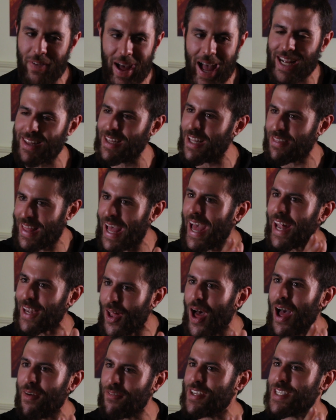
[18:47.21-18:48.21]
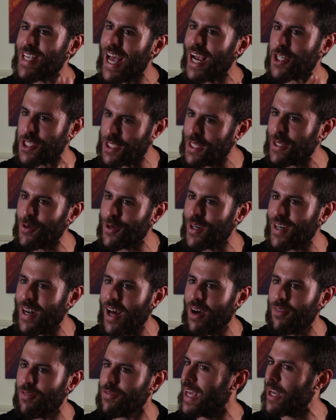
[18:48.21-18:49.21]
the fact that their life is actually good
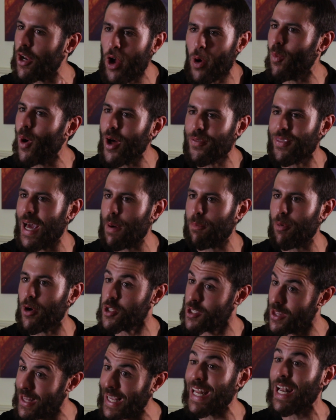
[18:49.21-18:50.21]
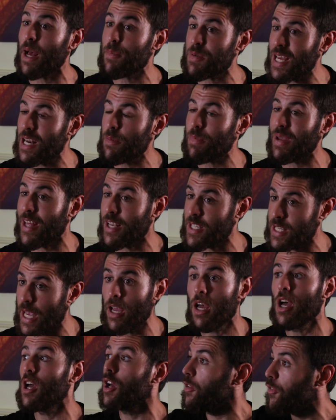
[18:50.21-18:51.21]
enough. They don't want that, bro. So they get upset at me. They
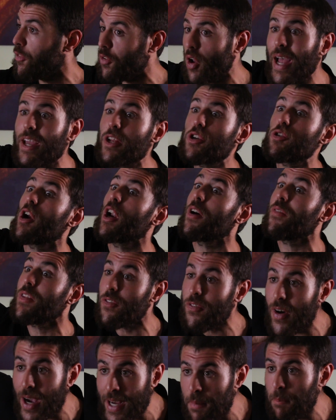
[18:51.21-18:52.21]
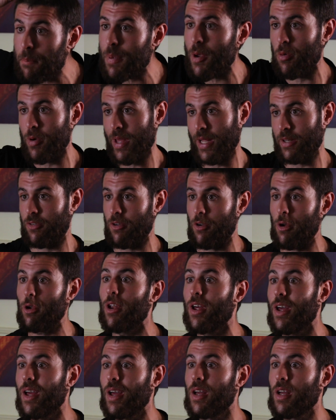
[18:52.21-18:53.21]
say, fly your drone over the fucking building,
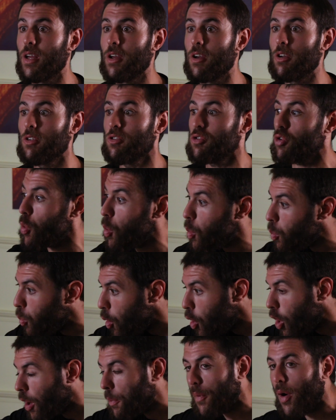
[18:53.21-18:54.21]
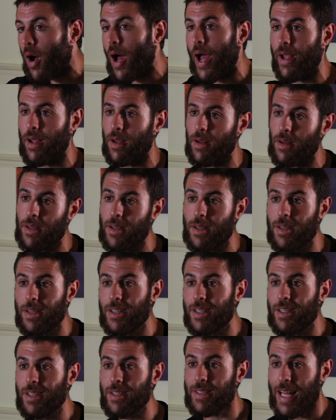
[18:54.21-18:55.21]
dude. Do a walk by.
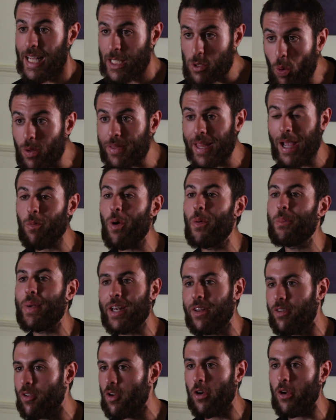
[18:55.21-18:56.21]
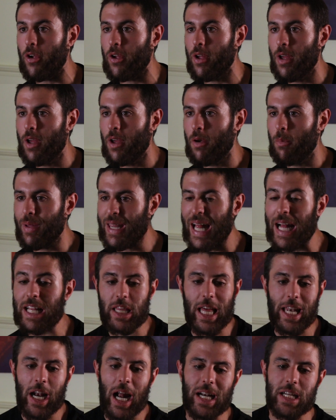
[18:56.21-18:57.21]
That's what they want me to do.
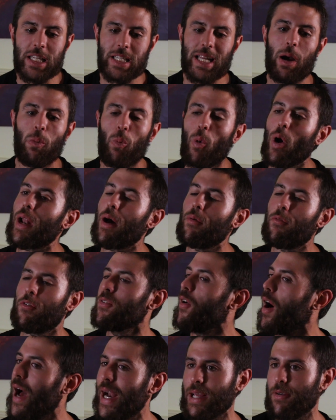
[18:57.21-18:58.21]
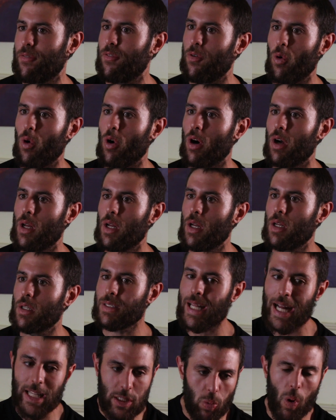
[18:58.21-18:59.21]
But they don't understand what I'm fighting for.
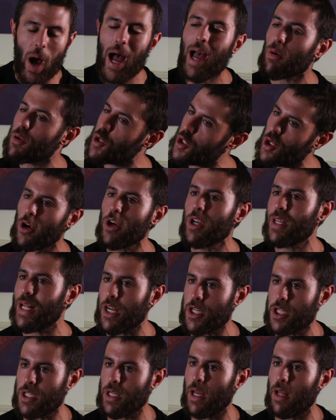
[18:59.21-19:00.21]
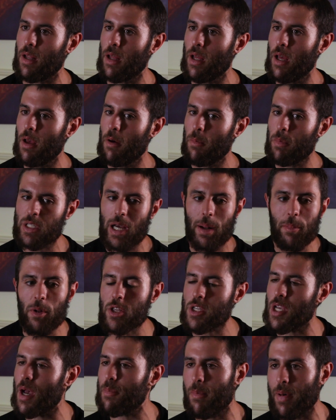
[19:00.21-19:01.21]
That's why I'll show you that shit. Because I'm
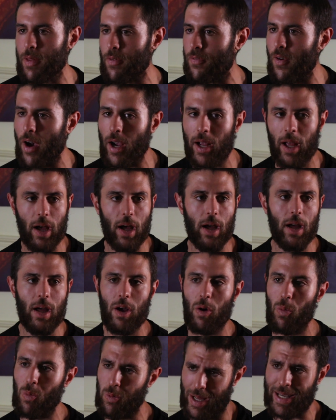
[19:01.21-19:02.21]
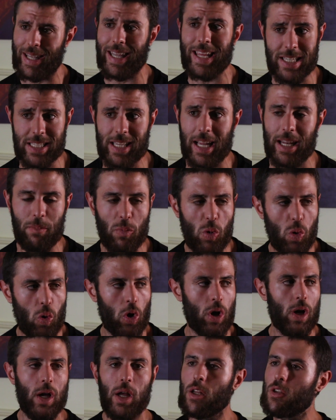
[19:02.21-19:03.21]
not the type of motherfucker, or at least
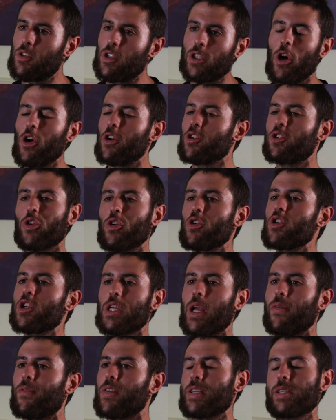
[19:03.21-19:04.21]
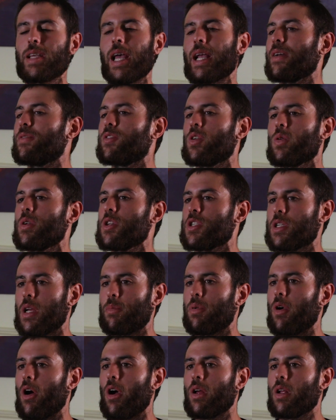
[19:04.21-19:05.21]
anymore, to go do shit for the sake of doing
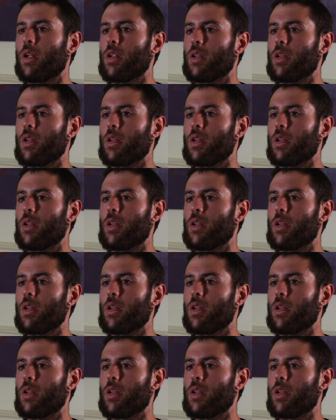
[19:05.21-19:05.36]
shit, bro.